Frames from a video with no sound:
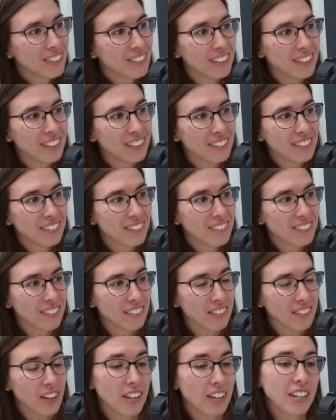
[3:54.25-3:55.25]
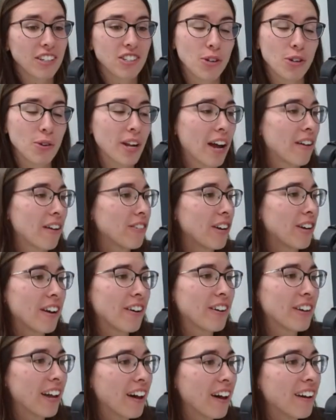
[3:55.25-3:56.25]
Like 2.5 right now.
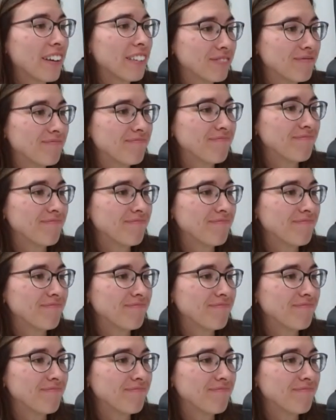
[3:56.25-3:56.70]
Yeah. Mm-hmm.